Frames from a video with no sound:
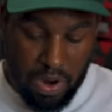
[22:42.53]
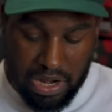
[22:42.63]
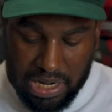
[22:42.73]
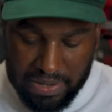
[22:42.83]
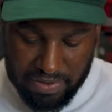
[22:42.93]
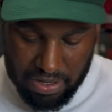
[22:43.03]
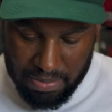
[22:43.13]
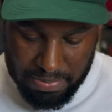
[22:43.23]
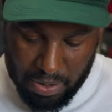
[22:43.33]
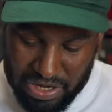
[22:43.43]
white leather
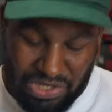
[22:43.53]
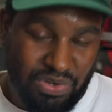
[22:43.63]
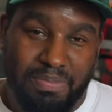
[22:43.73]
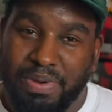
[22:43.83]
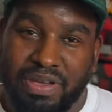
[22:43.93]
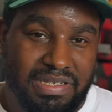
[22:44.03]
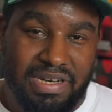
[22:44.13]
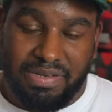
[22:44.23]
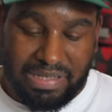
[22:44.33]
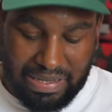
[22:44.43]
but when I saw in person
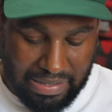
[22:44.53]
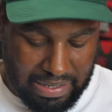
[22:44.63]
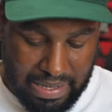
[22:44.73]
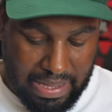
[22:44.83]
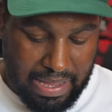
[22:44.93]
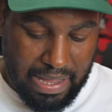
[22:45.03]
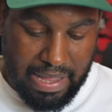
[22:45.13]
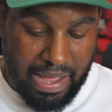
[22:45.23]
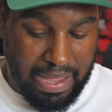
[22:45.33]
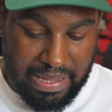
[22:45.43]
I was like
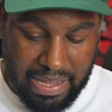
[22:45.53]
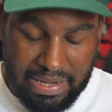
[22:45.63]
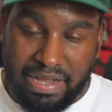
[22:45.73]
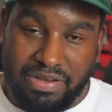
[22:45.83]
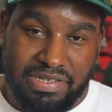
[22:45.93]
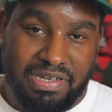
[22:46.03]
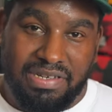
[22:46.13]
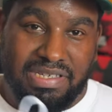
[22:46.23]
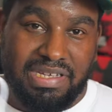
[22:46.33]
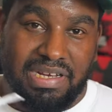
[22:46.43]
I ain't getting that because you
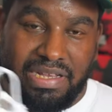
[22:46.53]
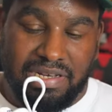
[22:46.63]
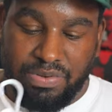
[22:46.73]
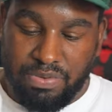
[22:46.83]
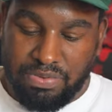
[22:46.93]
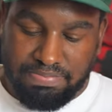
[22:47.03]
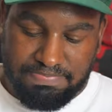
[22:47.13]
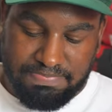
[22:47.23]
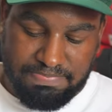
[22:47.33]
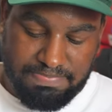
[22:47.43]
can see like the little
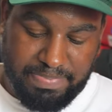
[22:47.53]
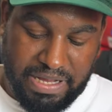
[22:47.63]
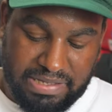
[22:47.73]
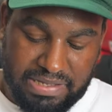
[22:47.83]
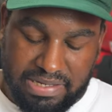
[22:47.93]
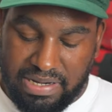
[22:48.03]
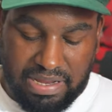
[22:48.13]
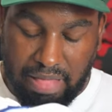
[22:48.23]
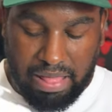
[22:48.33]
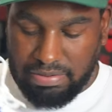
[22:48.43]
bits in
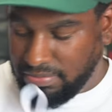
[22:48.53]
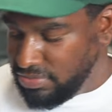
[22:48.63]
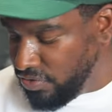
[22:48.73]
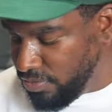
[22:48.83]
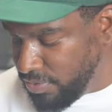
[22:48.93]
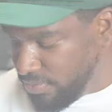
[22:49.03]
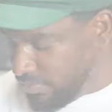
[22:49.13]
there Ugh, it was horrible